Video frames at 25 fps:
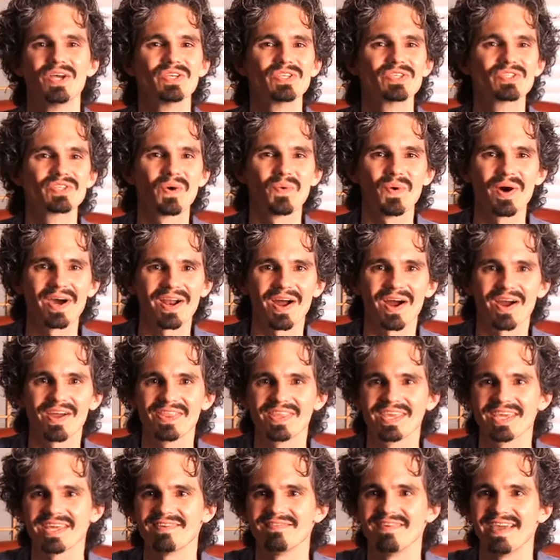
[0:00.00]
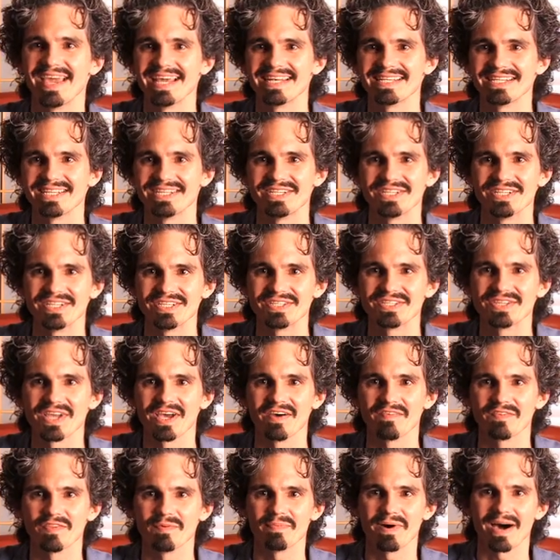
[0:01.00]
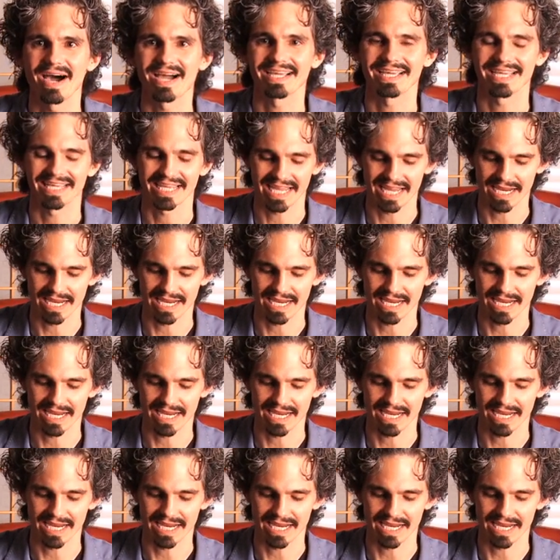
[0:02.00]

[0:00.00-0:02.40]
So what are the advantages of the pocket